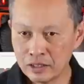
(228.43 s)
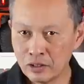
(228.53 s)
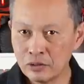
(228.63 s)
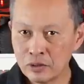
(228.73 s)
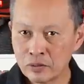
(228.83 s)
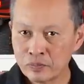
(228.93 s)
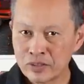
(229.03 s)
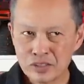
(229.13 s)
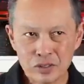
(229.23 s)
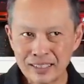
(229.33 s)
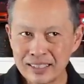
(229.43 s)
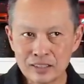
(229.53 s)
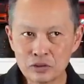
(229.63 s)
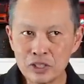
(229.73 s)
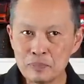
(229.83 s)
you know? So I think
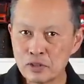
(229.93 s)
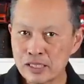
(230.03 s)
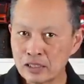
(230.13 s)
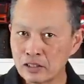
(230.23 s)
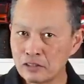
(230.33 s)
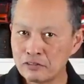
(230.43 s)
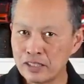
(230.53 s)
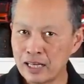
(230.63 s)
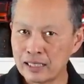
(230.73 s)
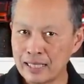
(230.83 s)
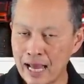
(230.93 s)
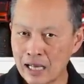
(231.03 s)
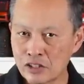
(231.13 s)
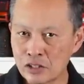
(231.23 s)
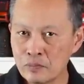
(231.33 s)
30% of the
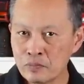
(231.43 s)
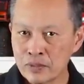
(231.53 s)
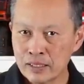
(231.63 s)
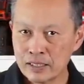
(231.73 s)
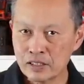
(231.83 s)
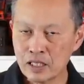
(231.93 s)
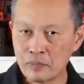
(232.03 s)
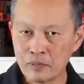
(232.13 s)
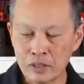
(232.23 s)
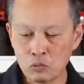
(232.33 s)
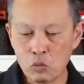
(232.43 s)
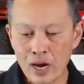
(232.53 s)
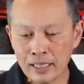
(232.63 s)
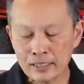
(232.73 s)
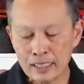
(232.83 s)
action is stopped. And
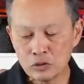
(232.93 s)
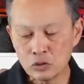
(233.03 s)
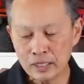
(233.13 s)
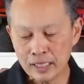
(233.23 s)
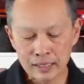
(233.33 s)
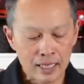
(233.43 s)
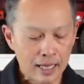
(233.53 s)
why did they do that?